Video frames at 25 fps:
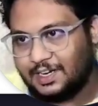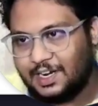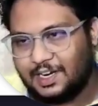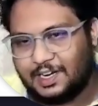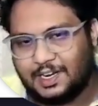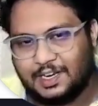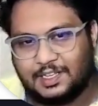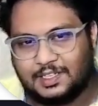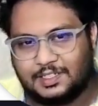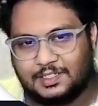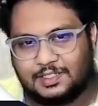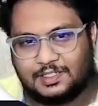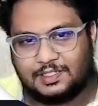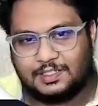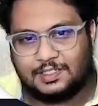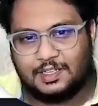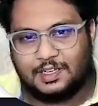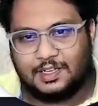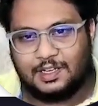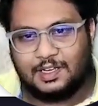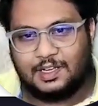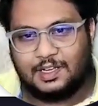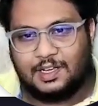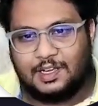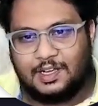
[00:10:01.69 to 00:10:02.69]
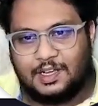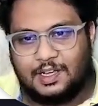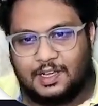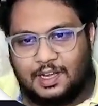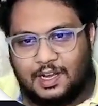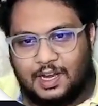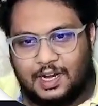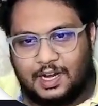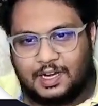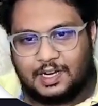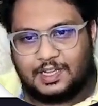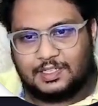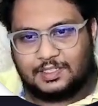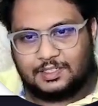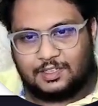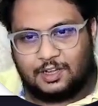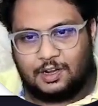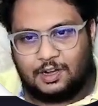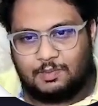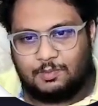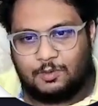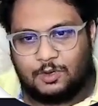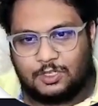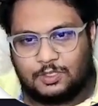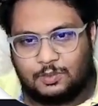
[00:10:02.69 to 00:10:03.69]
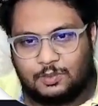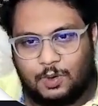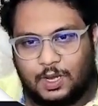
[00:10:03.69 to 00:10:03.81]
it is almost